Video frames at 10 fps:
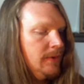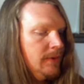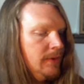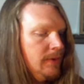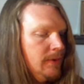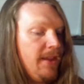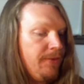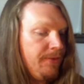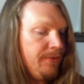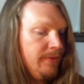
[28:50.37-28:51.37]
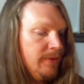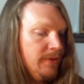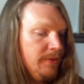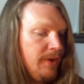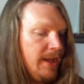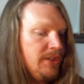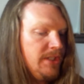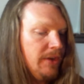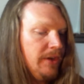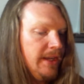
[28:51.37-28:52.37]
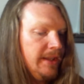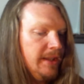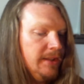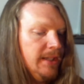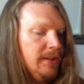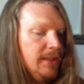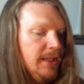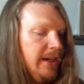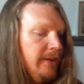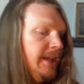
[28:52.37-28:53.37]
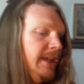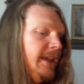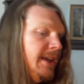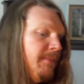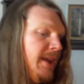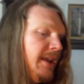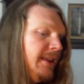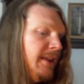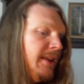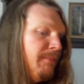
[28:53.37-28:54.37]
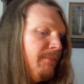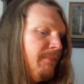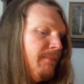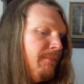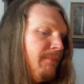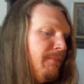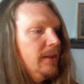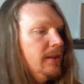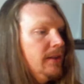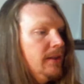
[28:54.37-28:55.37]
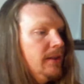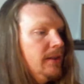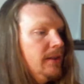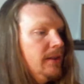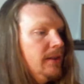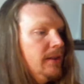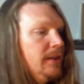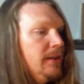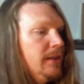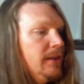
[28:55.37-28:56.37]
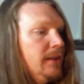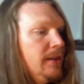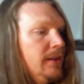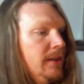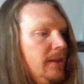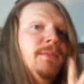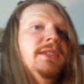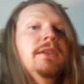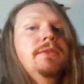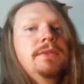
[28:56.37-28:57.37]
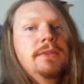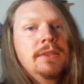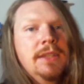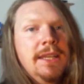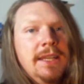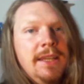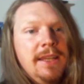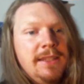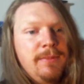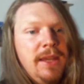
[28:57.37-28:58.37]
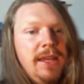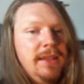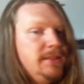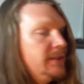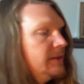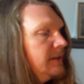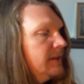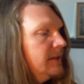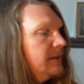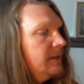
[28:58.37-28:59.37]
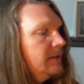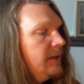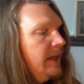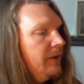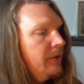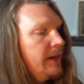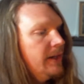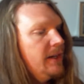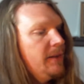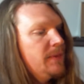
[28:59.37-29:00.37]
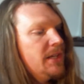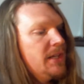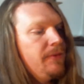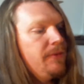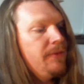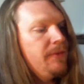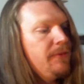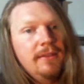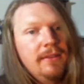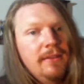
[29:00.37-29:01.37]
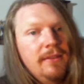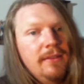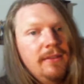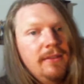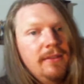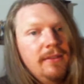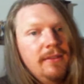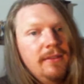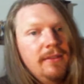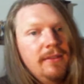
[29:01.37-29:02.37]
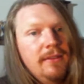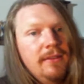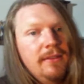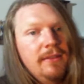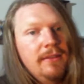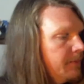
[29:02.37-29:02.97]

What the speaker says: Safe!" Red shouted at the little clearing he had made in the middle of his little world. He corrected himself. His maze. He corrected himself again. The ghoul's maze.